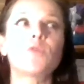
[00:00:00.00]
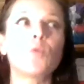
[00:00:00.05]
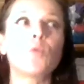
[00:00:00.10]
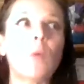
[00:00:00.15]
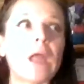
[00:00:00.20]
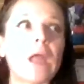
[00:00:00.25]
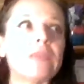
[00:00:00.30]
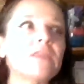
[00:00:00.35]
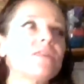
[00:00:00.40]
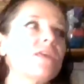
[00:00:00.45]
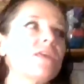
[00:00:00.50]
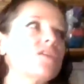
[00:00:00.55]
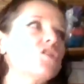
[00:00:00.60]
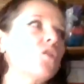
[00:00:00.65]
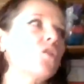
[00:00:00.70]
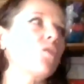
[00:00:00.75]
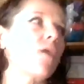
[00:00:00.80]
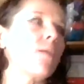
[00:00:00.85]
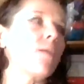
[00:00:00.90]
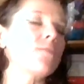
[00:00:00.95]
the way that they
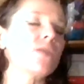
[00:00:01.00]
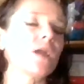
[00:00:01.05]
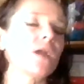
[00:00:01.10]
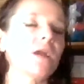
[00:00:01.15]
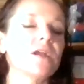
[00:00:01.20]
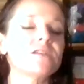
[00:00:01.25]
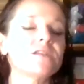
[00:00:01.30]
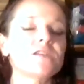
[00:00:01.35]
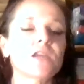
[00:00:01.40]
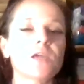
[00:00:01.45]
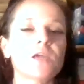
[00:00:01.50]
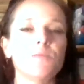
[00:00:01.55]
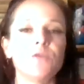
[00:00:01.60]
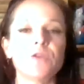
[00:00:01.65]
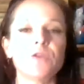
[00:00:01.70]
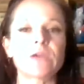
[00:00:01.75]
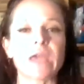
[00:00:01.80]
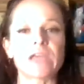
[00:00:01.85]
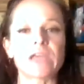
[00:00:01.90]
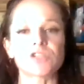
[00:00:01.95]
show up, there is a
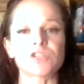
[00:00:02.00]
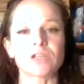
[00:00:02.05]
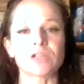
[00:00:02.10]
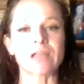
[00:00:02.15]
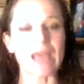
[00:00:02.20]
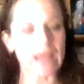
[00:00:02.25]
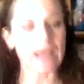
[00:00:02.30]
communication.